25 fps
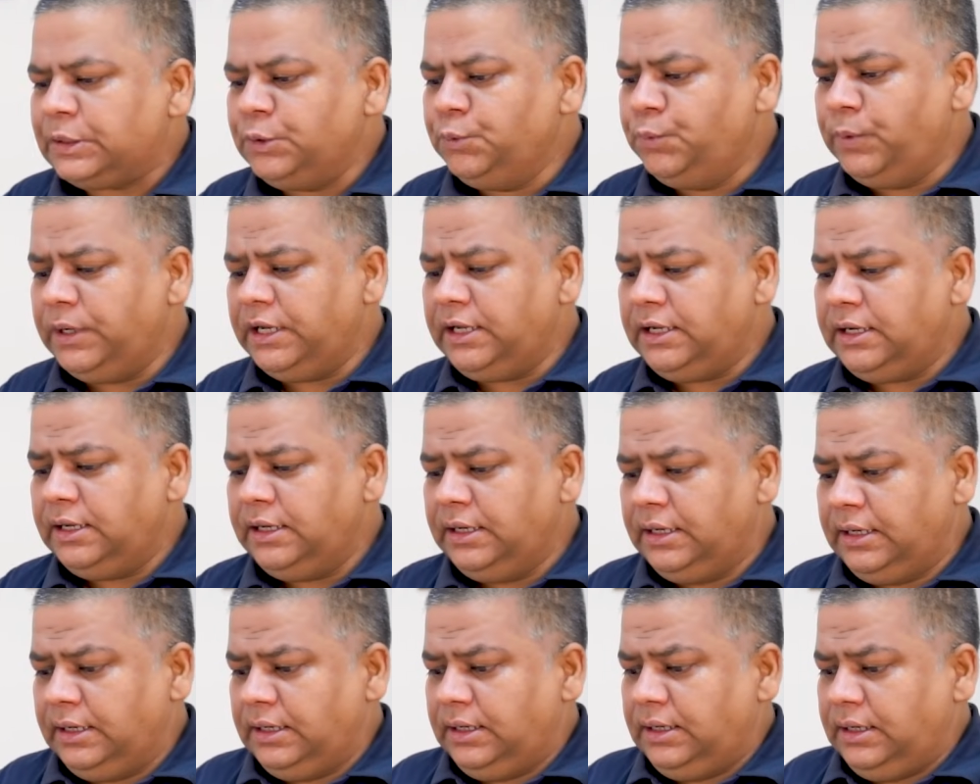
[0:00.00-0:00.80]
Well,
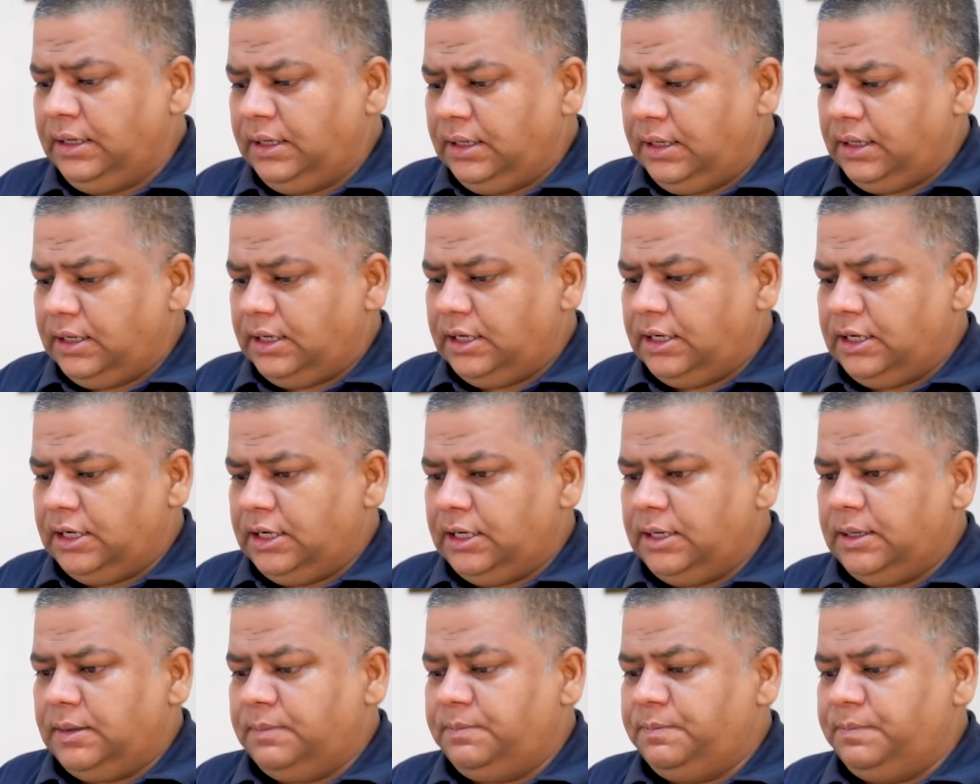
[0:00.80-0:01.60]

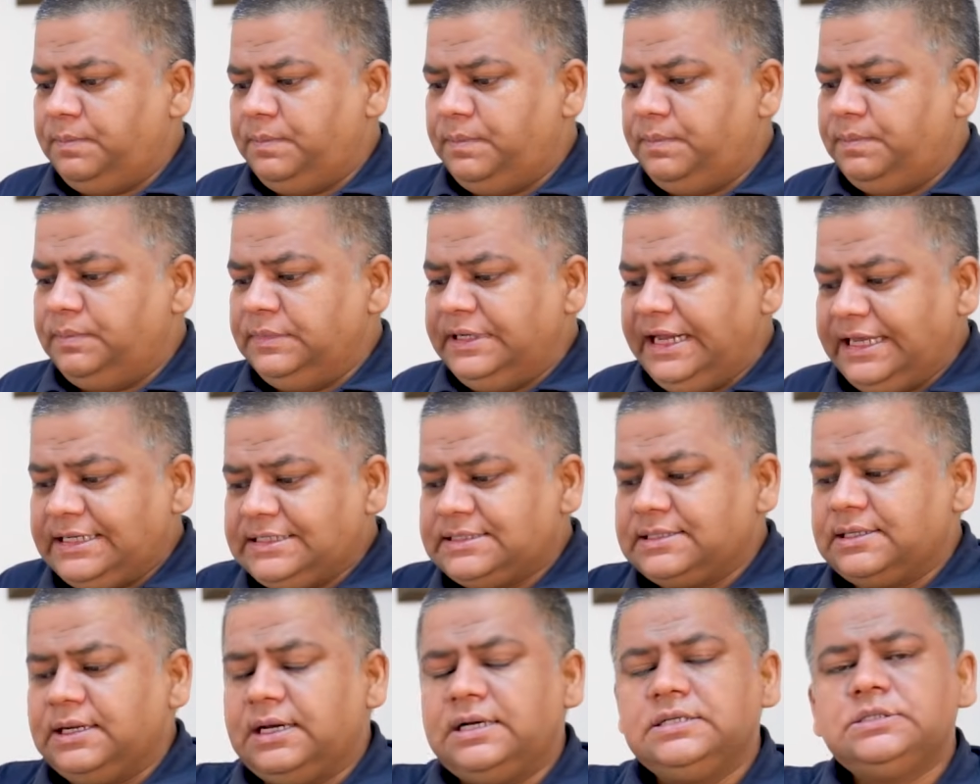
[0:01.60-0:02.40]

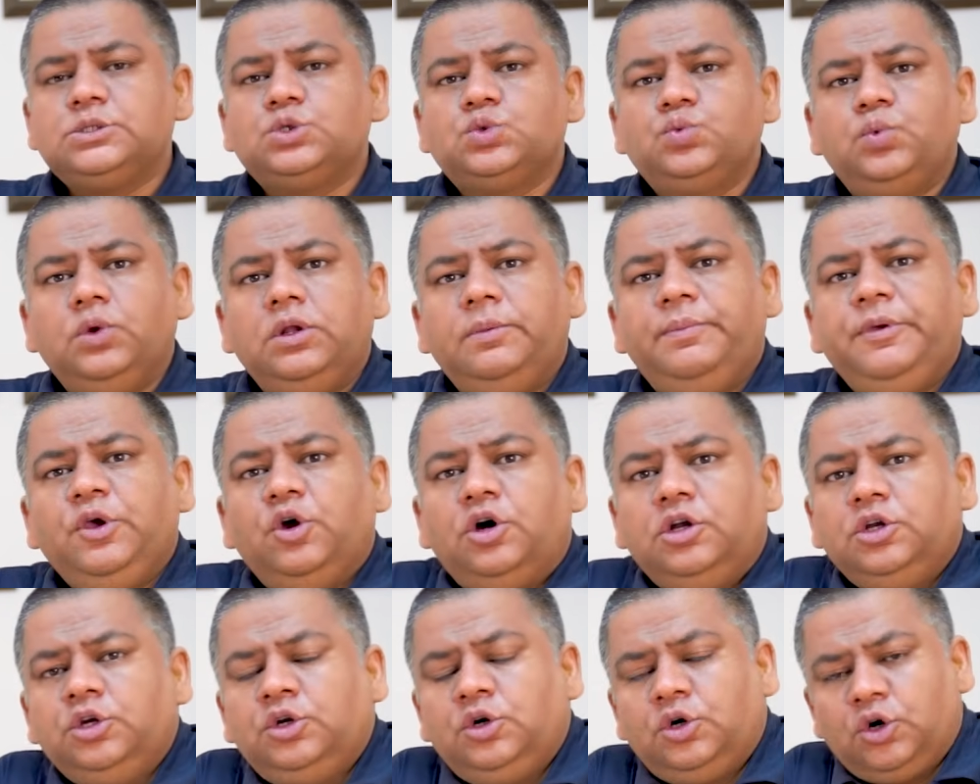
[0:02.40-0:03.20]
next class will be
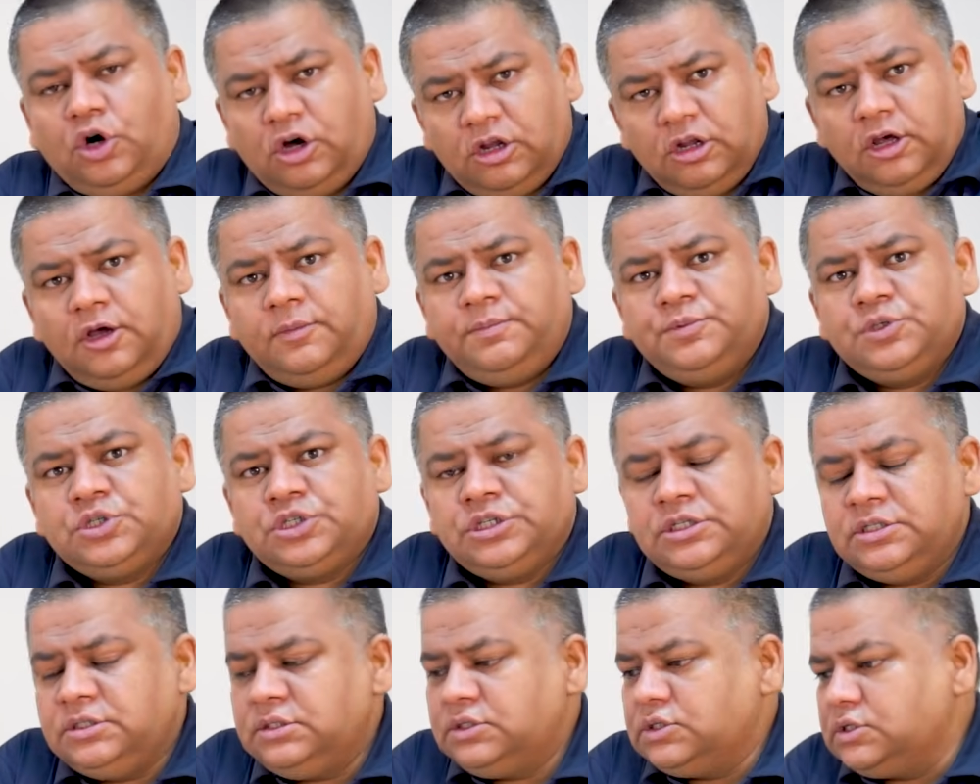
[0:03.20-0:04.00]
on call
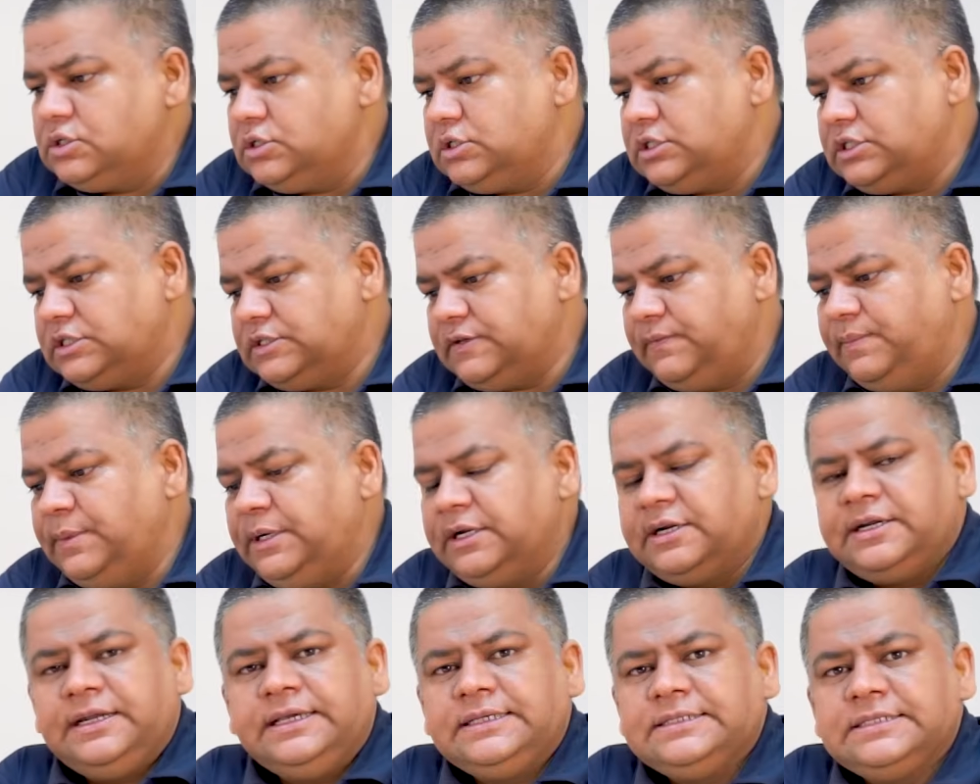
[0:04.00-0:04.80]
options. So
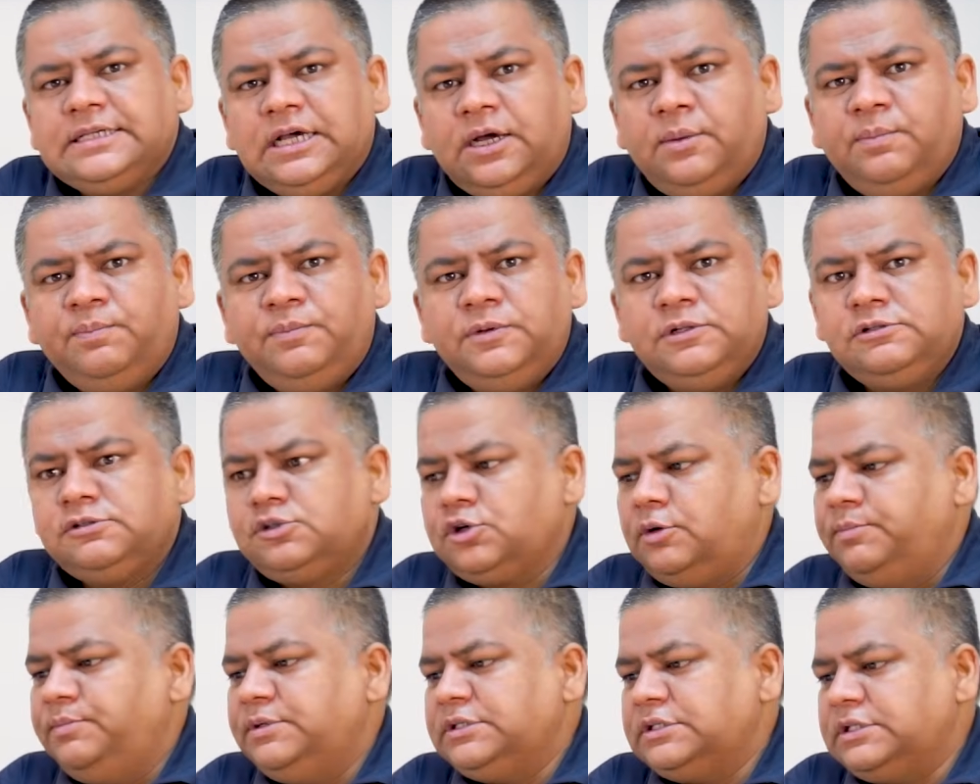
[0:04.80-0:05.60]
similar examples,
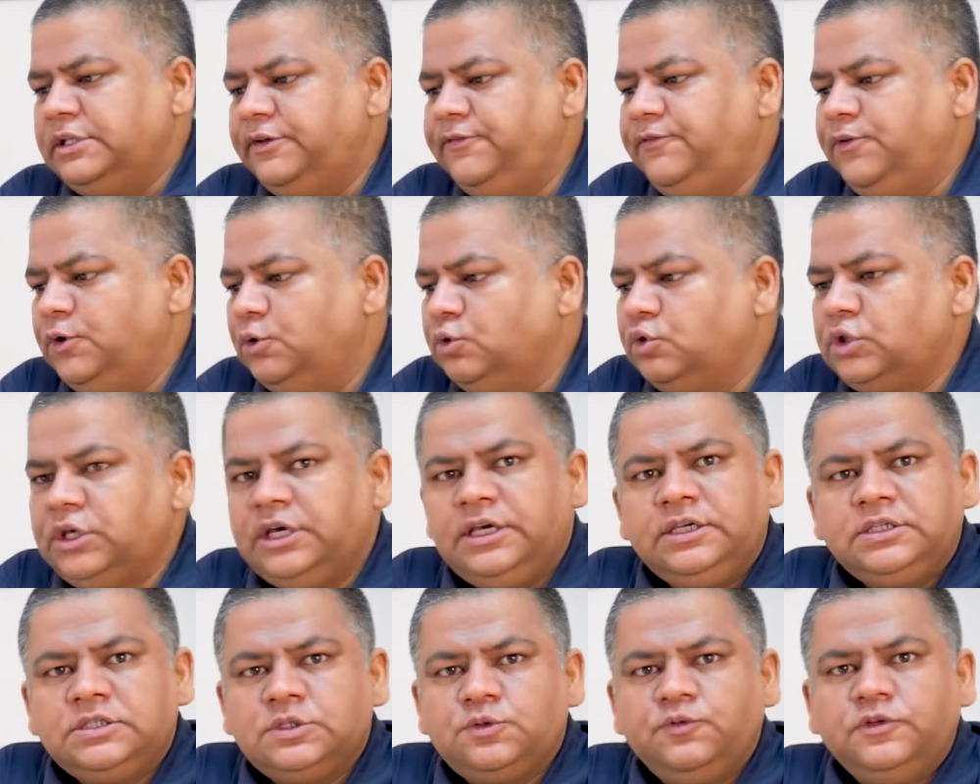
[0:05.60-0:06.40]
obviously few
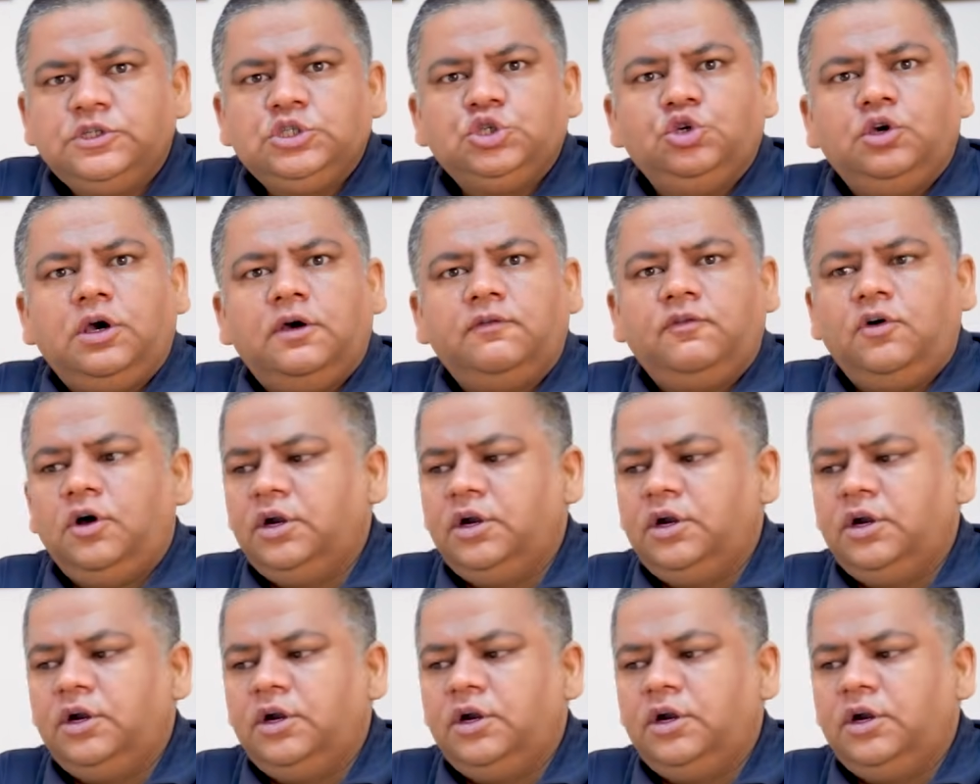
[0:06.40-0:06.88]
things which you have